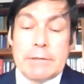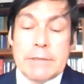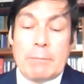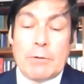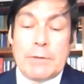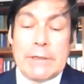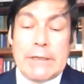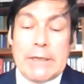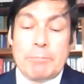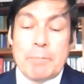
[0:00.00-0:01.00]
some of
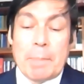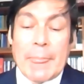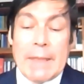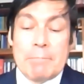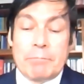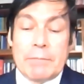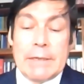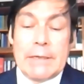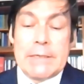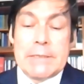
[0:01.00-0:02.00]
the
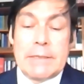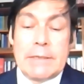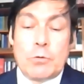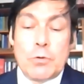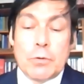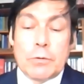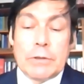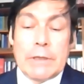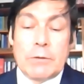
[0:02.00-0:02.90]
institutions